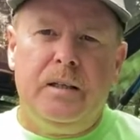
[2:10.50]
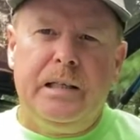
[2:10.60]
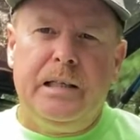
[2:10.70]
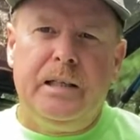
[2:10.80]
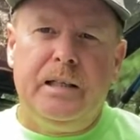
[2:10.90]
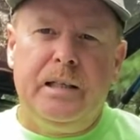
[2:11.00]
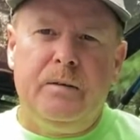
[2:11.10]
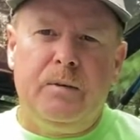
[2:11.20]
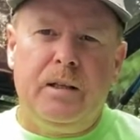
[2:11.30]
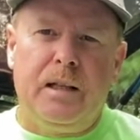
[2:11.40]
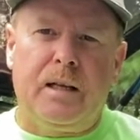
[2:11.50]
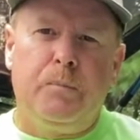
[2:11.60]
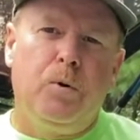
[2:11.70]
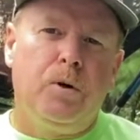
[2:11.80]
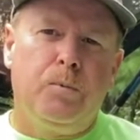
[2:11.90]
and like
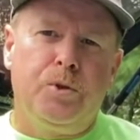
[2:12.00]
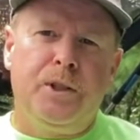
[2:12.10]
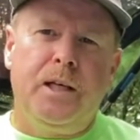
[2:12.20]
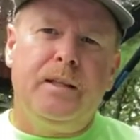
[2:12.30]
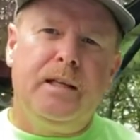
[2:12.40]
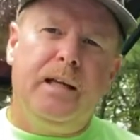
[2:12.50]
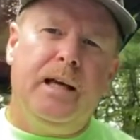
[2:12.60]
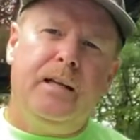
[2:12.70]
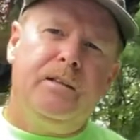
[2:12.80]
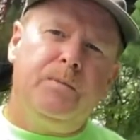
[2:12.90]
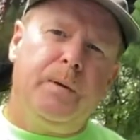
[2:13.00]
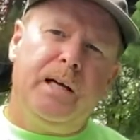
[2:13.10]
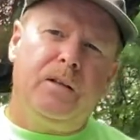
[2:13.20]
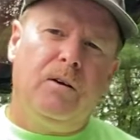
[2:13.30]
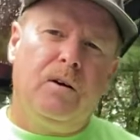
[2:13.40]
a portable shed that he had in his
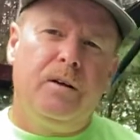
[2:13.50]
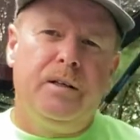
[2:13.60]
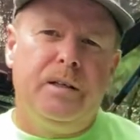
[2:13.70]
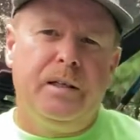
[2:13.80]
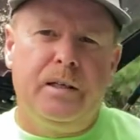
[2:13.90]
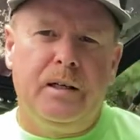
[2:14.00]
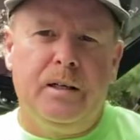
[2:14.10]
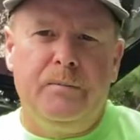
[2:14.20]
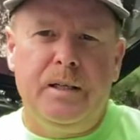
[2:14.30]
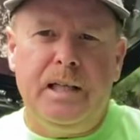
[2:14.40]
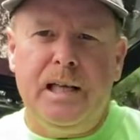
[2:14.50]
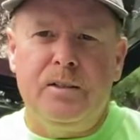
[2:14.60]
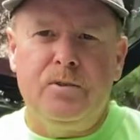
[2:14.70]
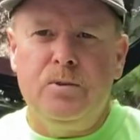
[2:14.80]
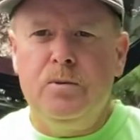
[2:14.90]
backyard, and he
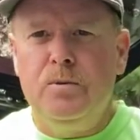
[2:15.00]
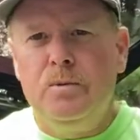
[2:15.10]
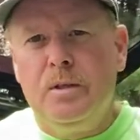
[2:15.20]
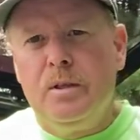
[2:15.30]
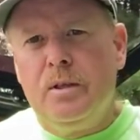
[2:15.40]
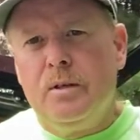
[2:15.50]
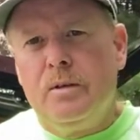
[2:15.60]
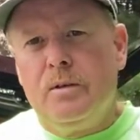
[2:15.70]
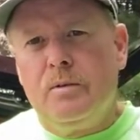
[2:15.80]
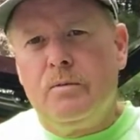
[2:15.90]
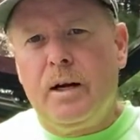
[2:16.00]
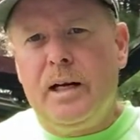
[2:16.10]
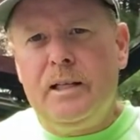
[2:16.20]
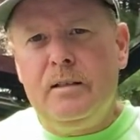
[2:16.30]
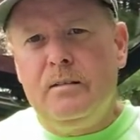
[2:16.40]
had two
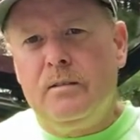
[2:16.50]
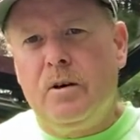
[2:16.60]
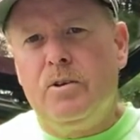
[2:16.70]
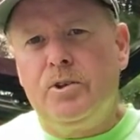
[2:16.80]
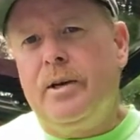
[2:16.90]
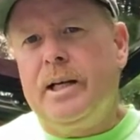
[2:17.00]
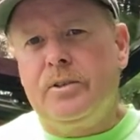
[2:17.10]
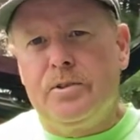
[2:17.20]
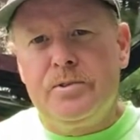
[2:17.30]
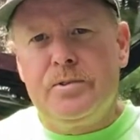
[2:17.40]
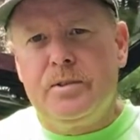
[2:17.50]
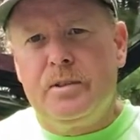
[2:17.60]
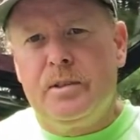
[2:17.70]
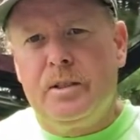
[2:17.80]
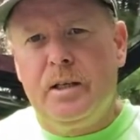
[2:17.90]
riding lawn tractors
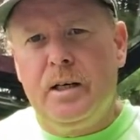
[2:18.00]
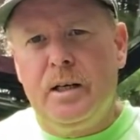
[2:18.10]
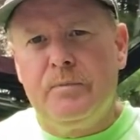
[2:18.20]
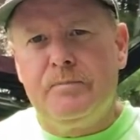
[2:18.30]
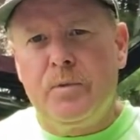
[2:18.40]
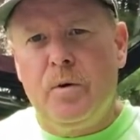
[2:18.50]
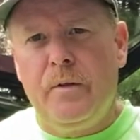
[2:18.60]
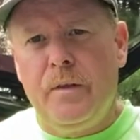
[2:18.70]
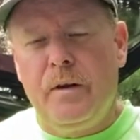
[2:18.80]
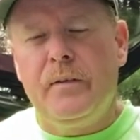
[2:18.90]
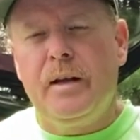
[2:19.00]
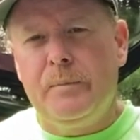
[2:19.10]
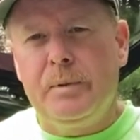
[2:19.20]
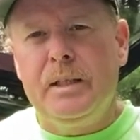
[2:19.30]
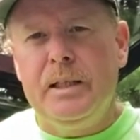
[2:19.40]
on there that
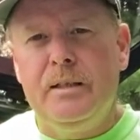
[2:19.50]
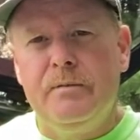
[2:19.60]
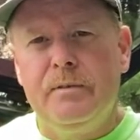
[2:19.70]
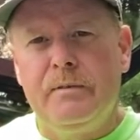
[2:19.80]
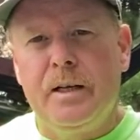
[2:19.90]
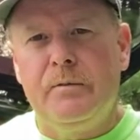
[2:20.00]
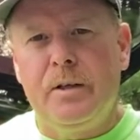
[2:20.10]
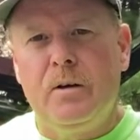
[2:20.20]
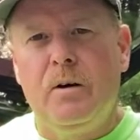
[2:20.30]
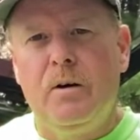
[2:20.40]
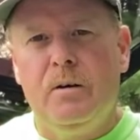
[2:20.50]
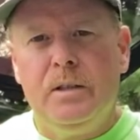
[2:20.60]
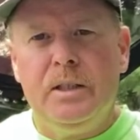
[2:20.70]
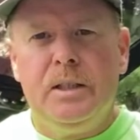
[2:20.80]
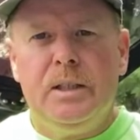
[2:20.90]
I believe, if I recall.
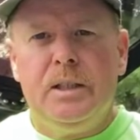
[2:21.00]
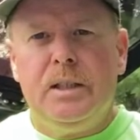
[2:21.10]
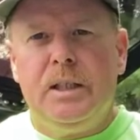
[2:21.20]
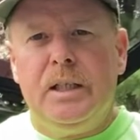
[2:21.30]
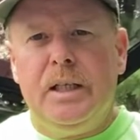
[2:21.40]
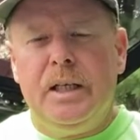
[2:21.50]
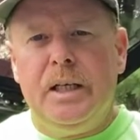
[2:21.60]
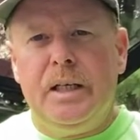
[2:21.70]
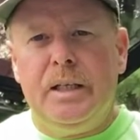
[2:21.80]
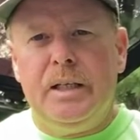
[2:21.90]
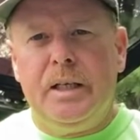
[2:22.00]
And